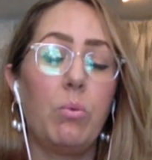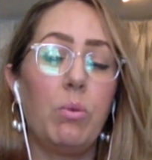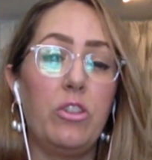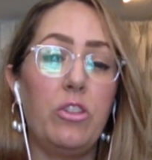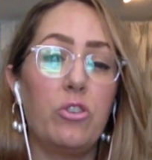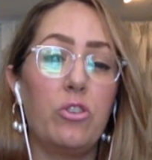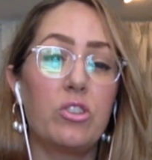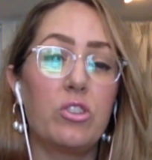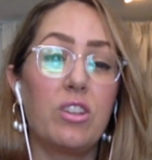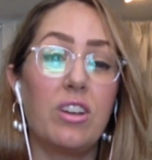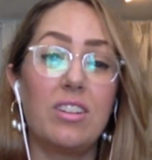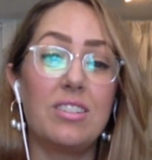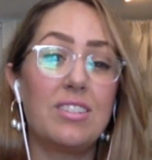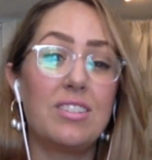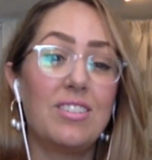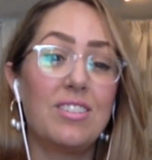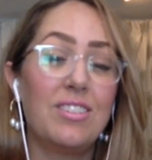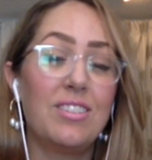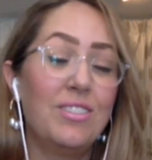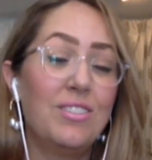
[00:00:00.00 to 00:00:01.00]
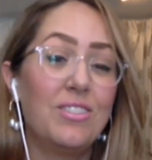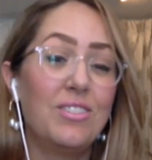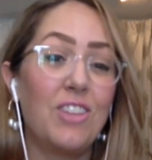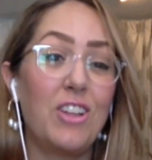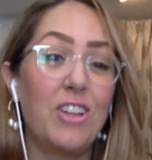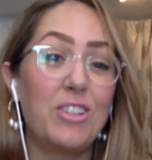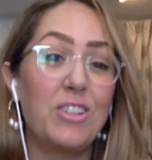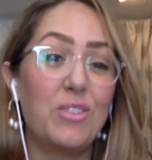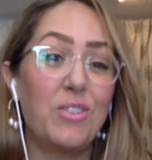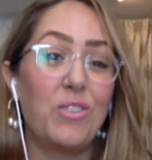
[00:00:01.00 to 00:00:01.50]
really there's lots
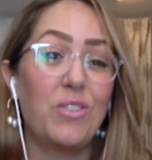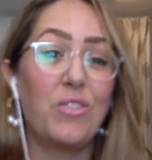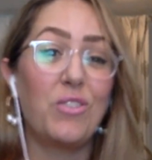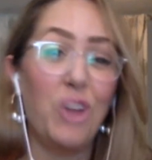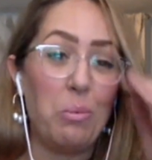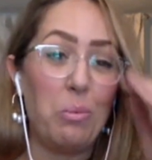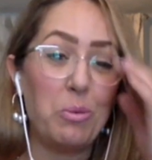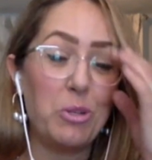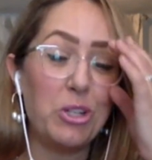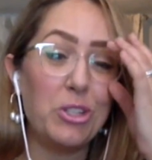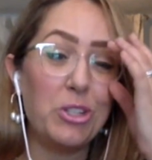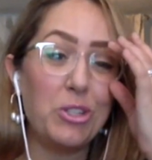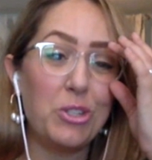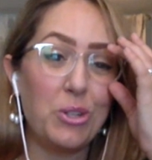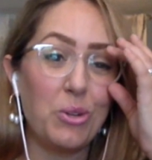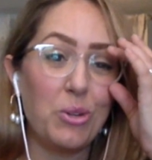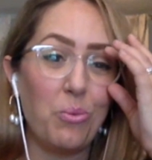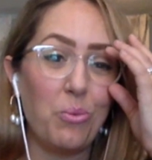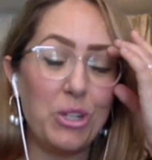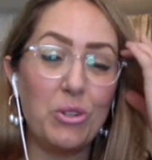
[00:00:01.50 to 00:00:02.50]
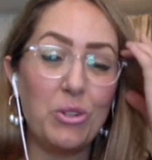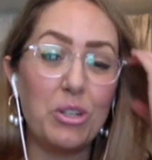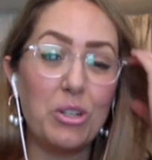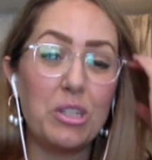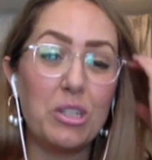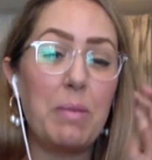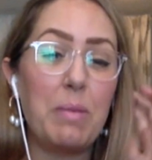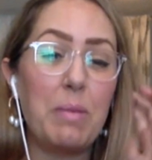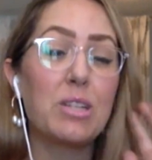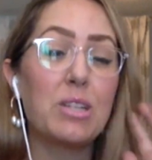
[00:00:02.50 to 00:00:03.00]
lots of different options. So what to
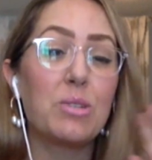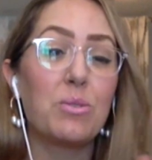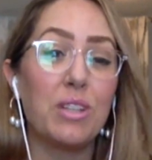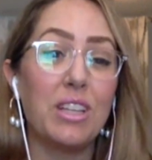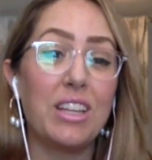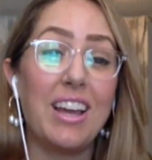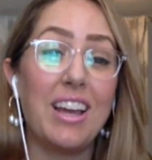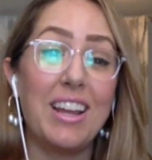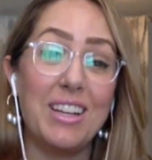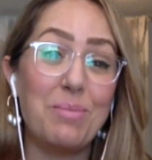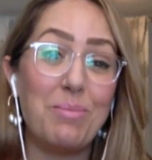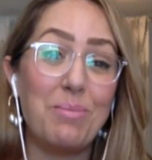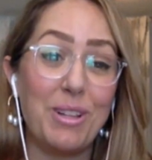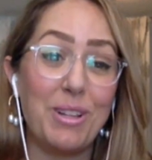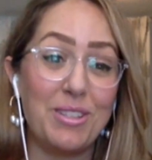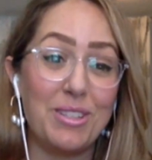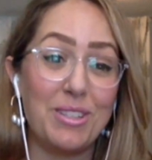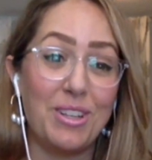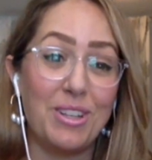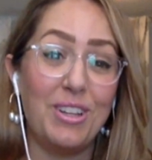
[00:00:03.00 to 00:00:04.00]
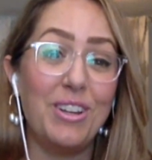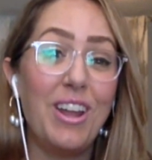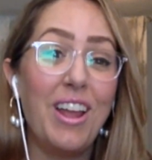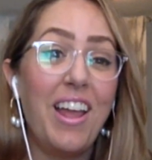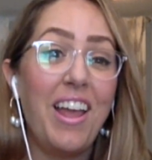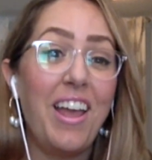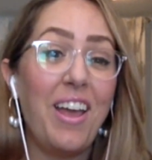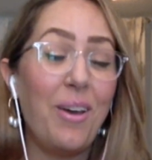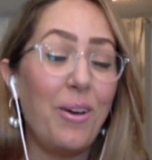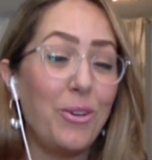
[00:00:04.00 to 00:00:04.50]
expect really kind of depends on
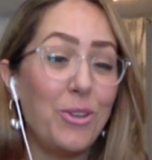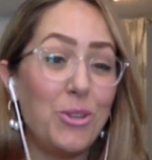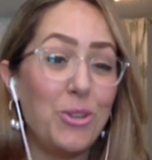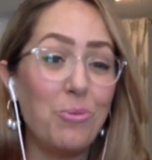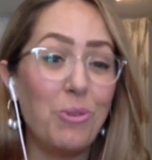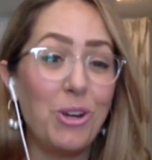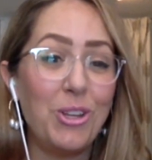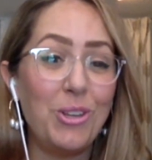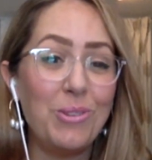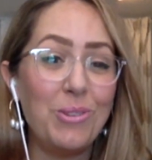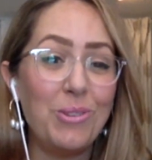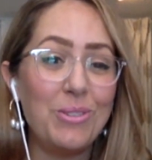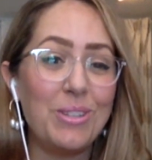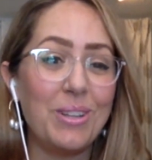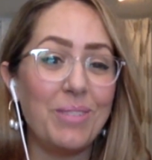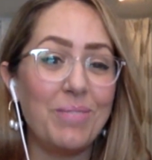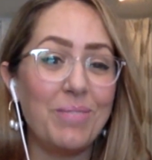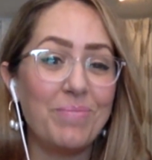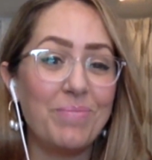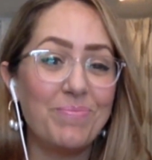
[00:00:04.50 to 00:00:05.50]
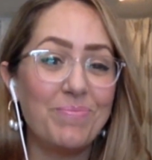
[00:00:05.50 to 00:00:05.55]
how you want to use it.